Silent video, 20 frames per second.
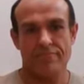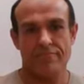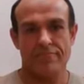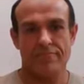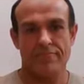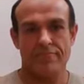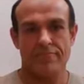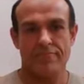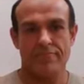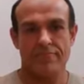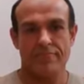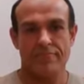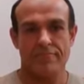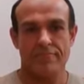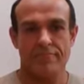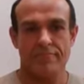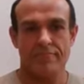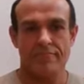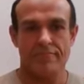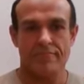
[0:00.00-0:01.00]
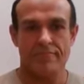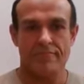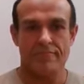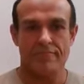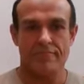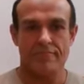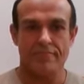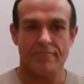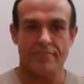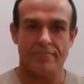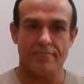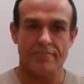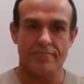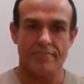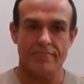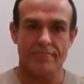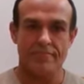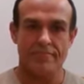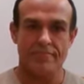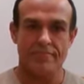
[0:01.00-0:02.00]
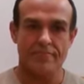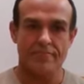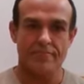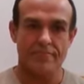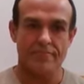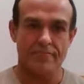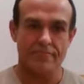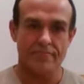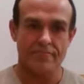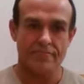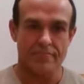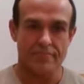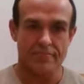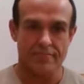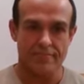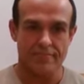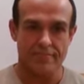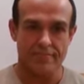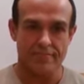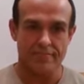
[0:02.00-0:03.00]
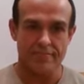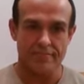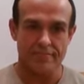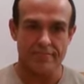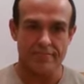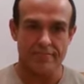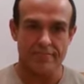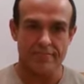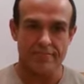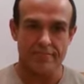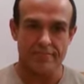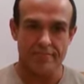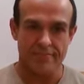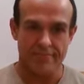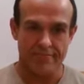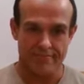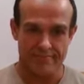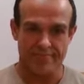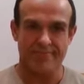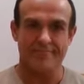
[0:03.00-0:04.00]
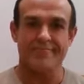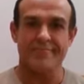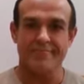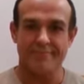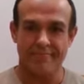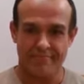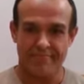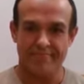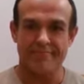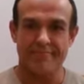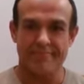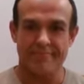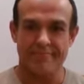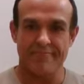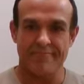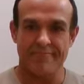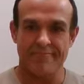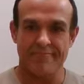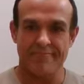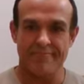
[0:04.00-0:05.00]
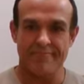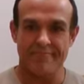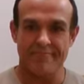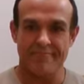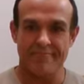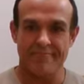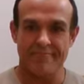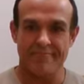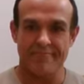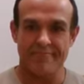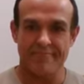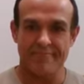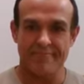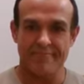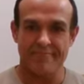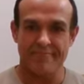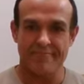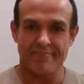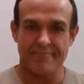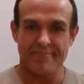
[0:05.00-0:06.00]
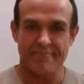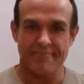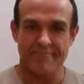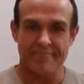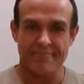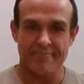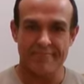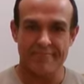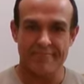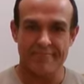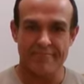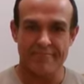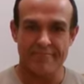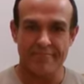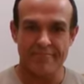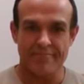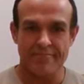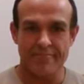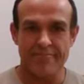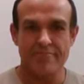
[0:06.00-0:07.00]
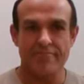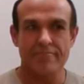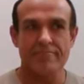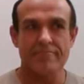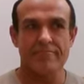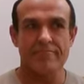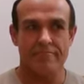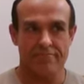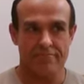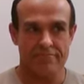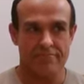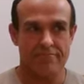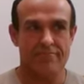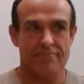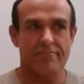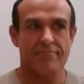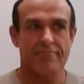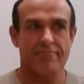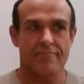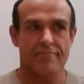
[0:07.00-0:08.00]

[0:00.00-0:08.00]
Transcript: [no speech]